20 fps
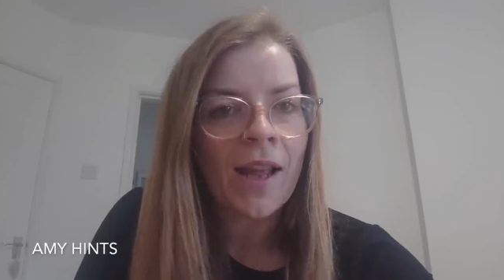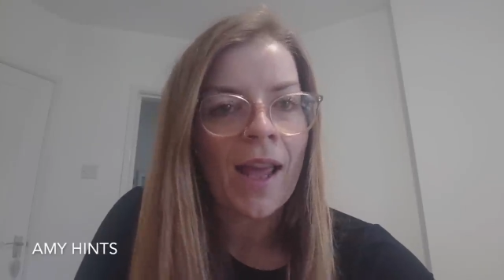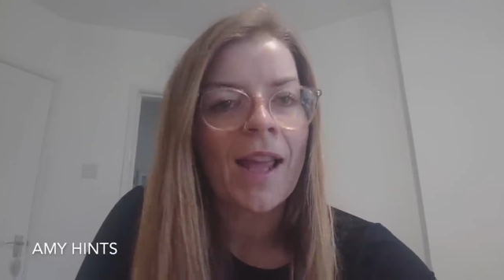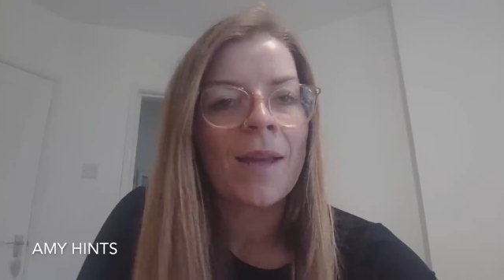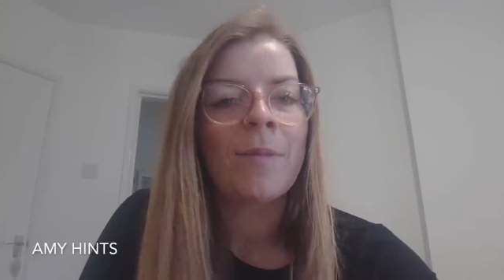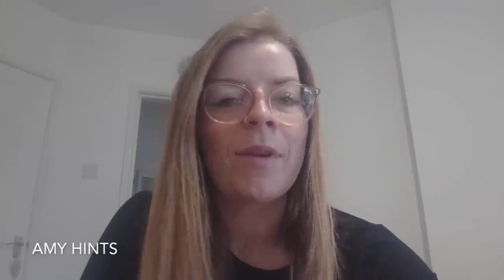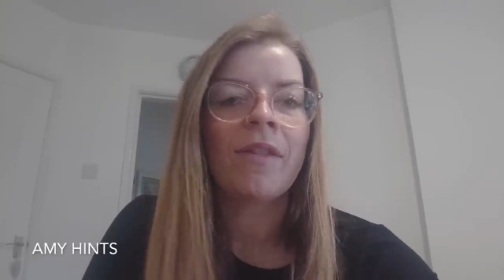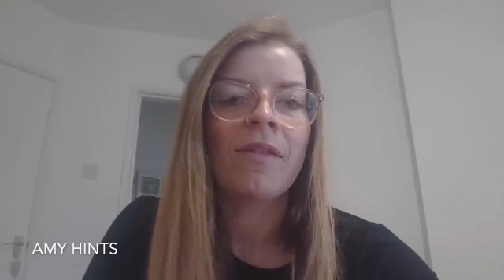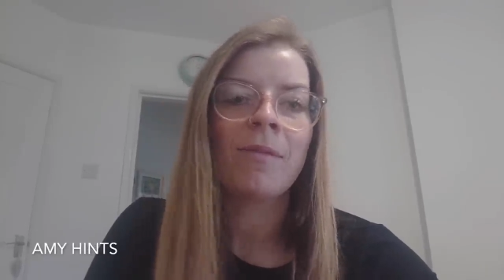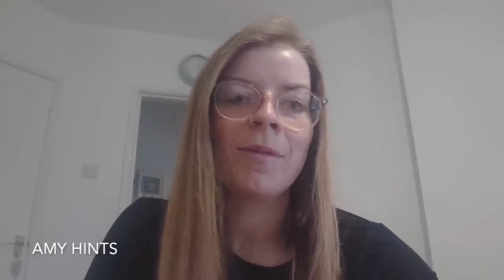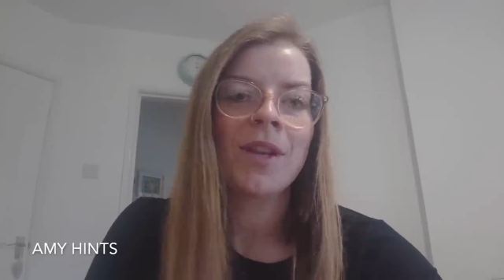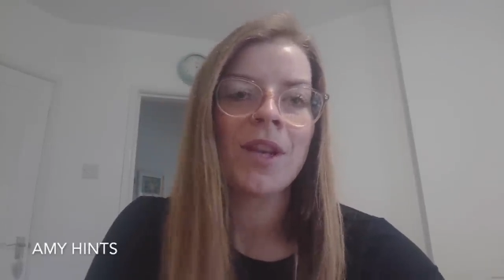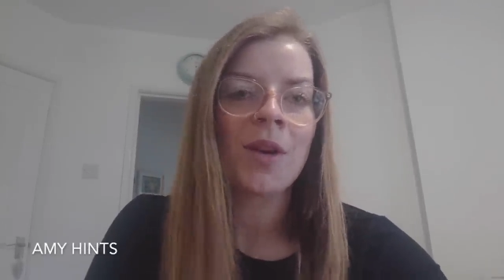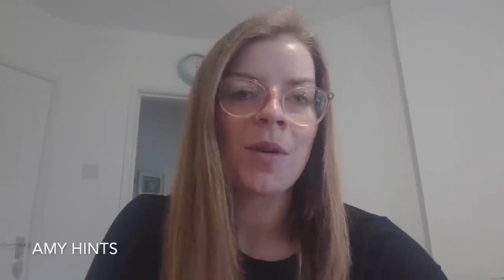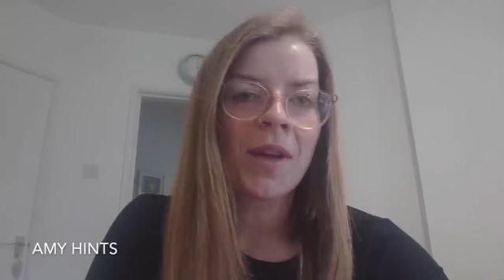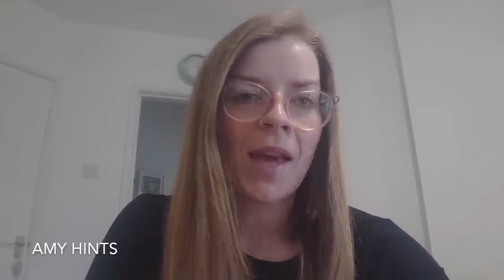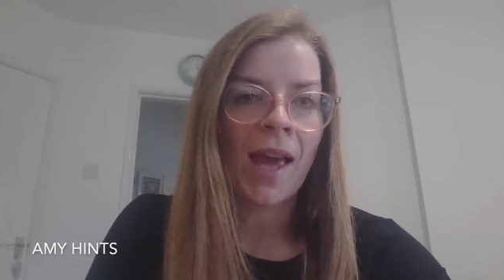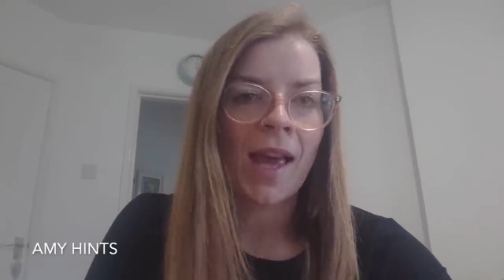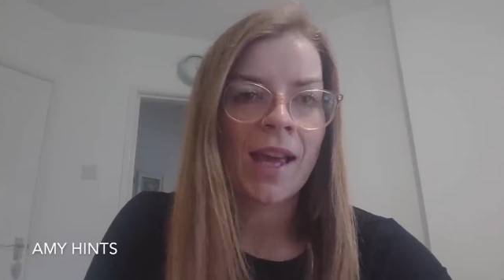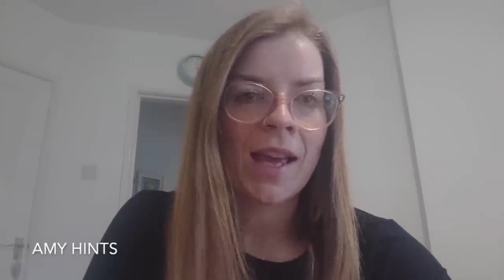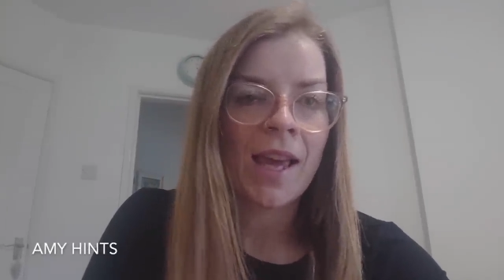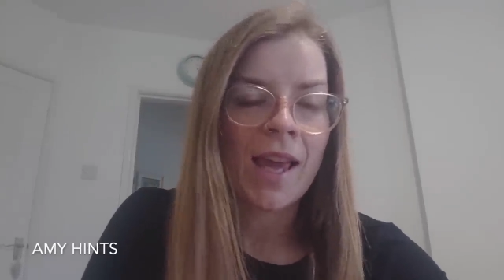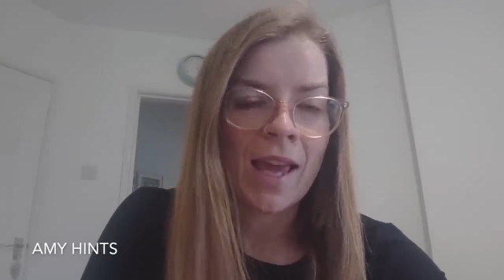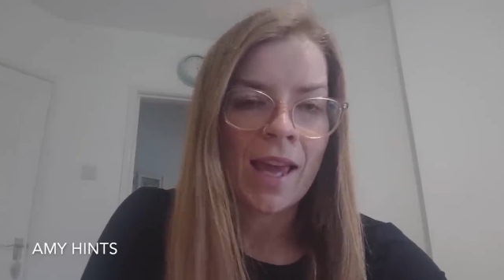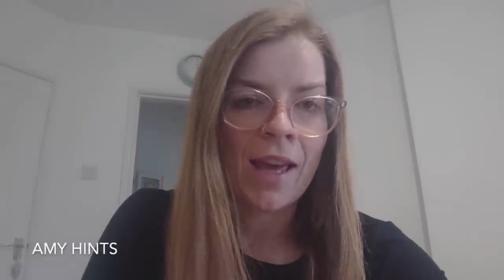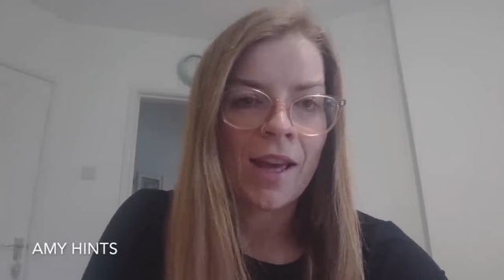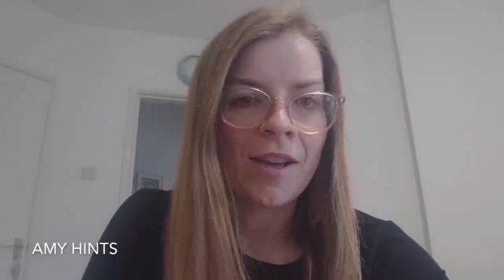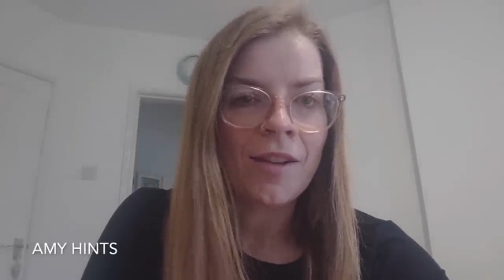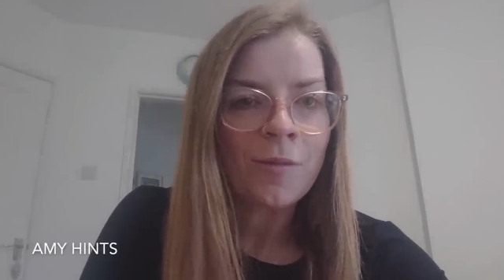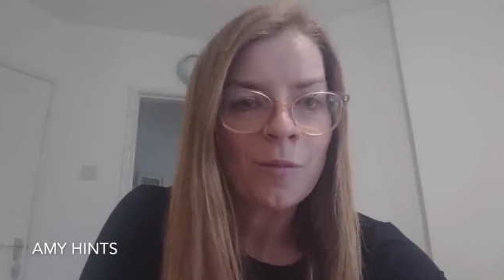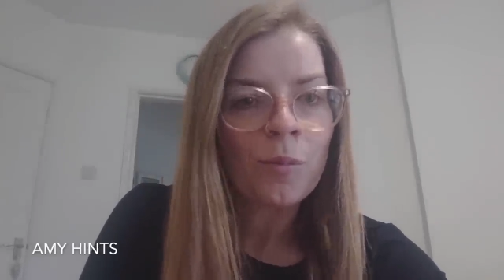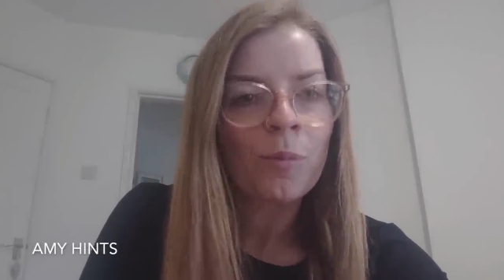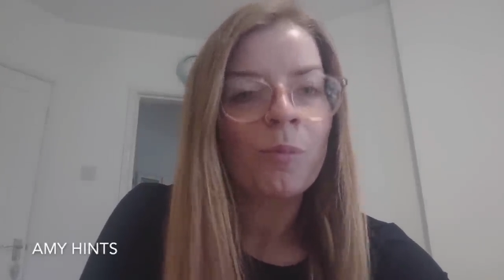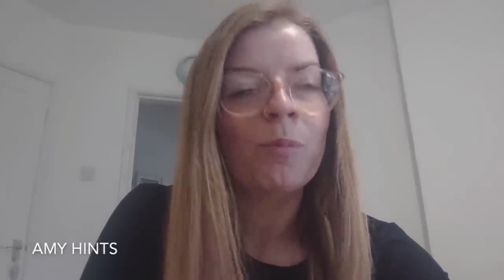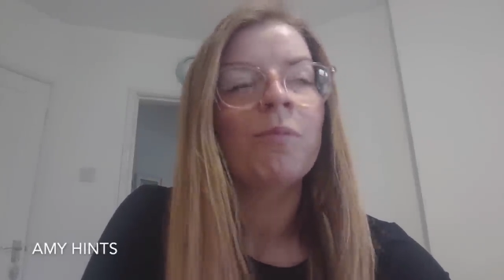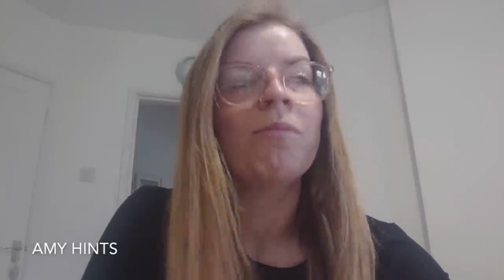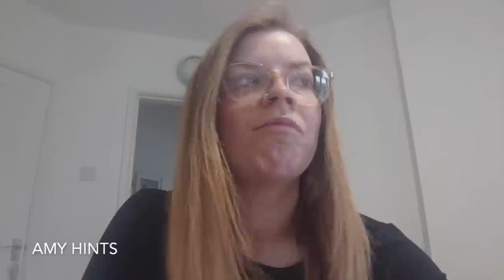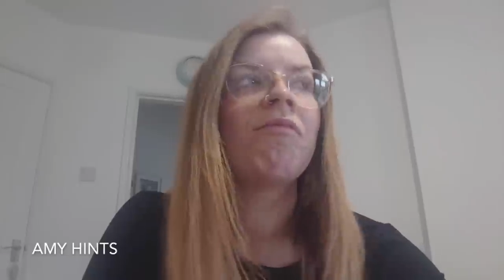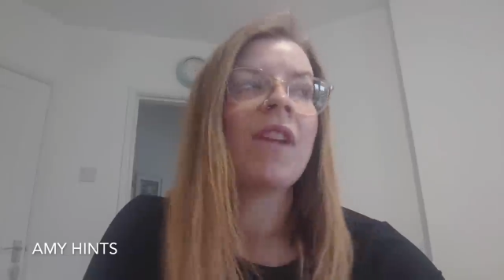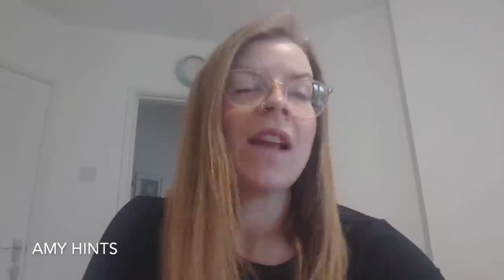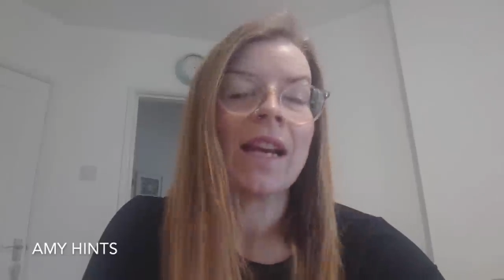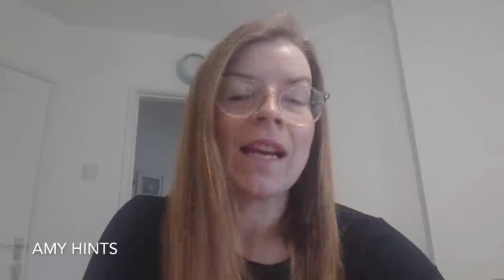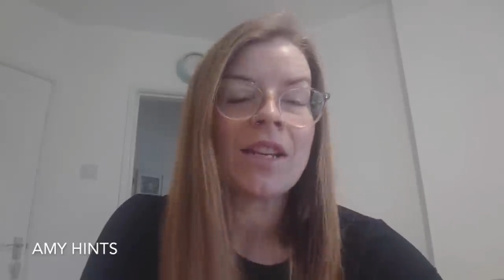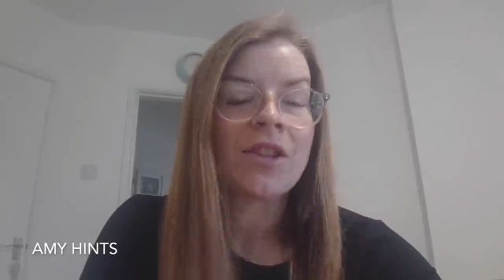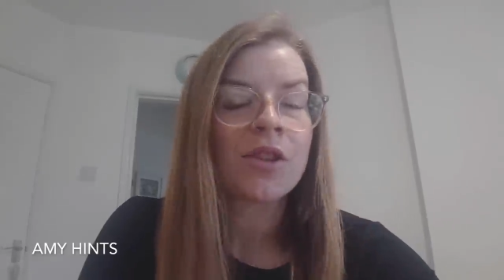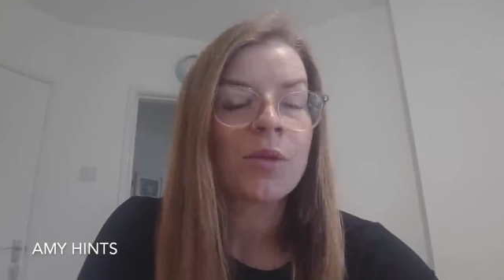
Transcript: Amy from the UK here. Really just